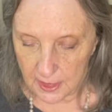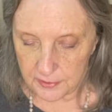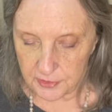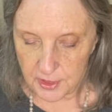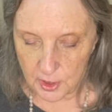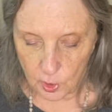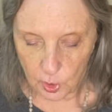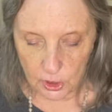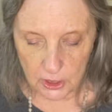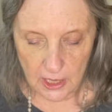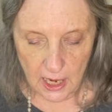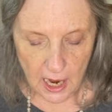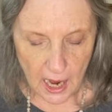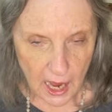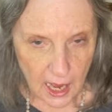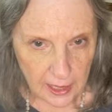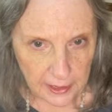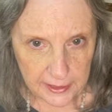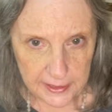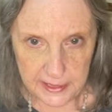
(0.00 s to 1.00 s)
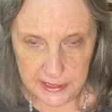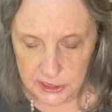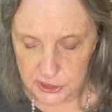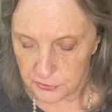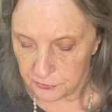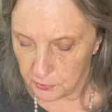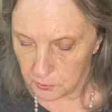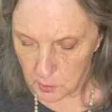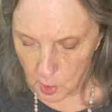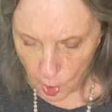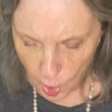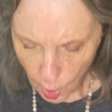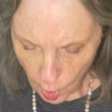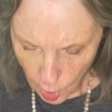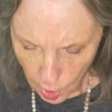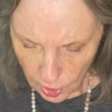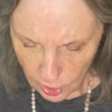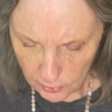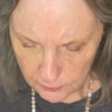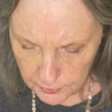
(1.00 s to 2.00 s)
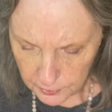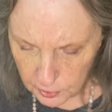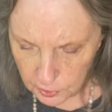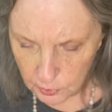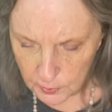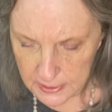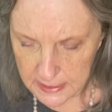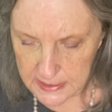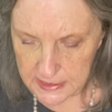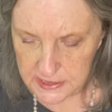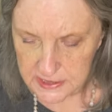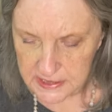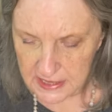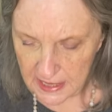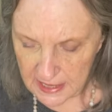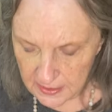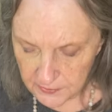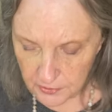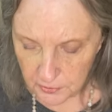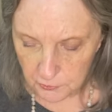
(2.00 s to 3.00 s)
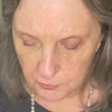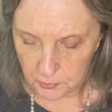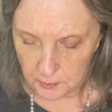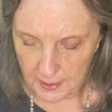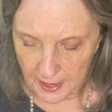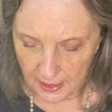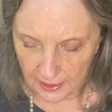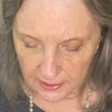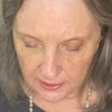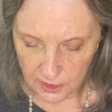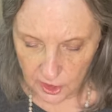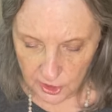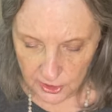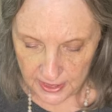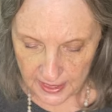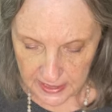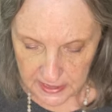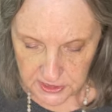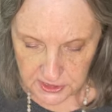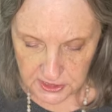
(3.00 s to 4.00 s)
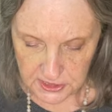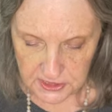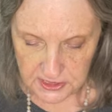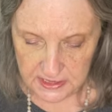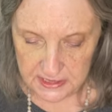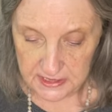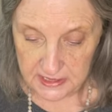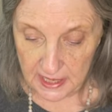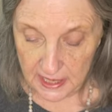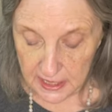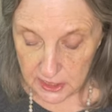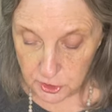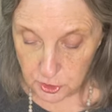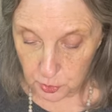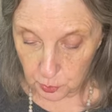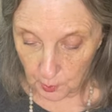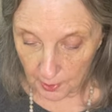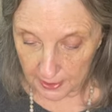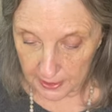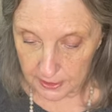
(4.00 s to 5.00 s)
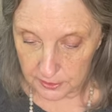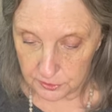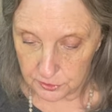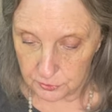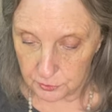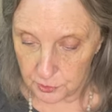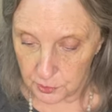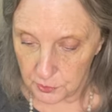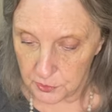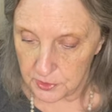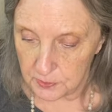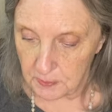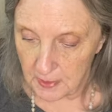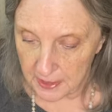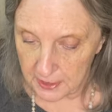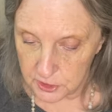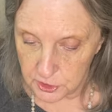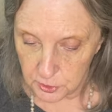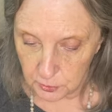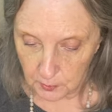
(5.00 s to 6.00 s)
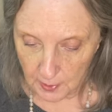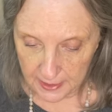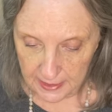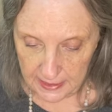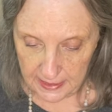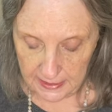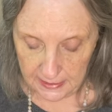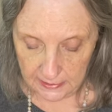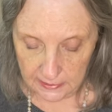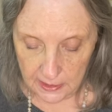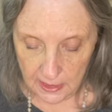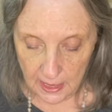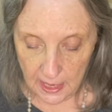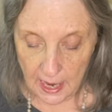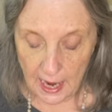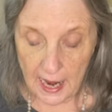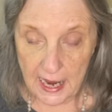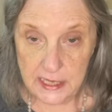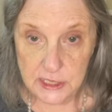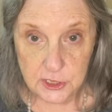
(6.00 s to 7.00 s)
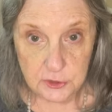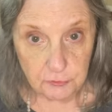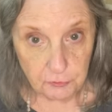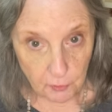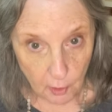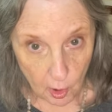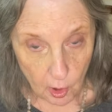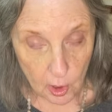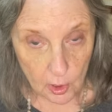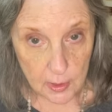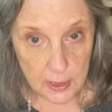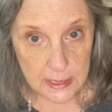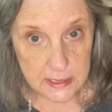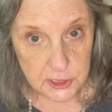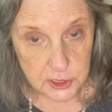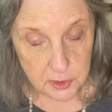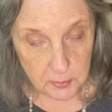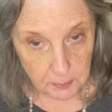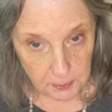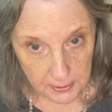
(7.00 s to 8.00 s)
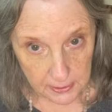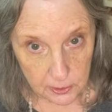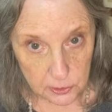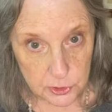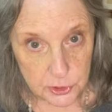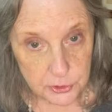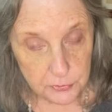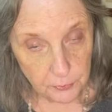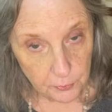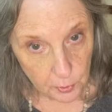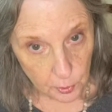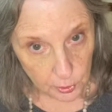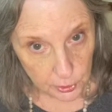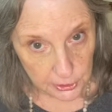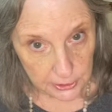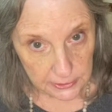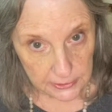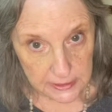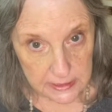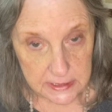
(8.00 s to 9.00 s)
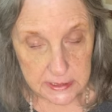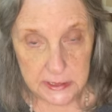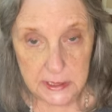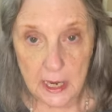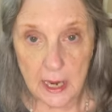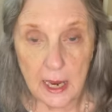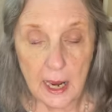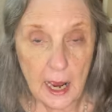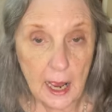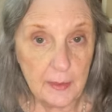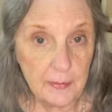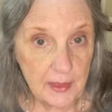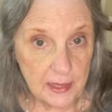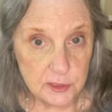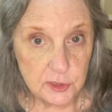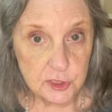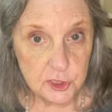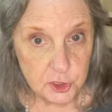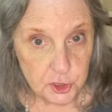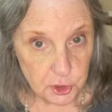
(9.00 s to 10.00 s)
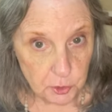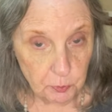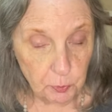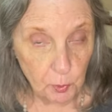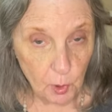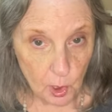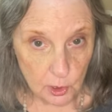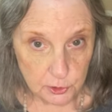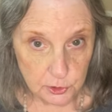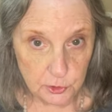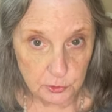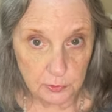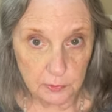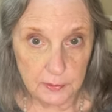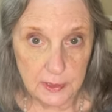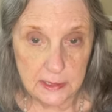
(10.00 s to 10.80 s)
There are colonies from all over Greece, even from Halicarnassus, as they trade through the Mediterranean as far as the Pillars of Hercules. And that's Gibraltar.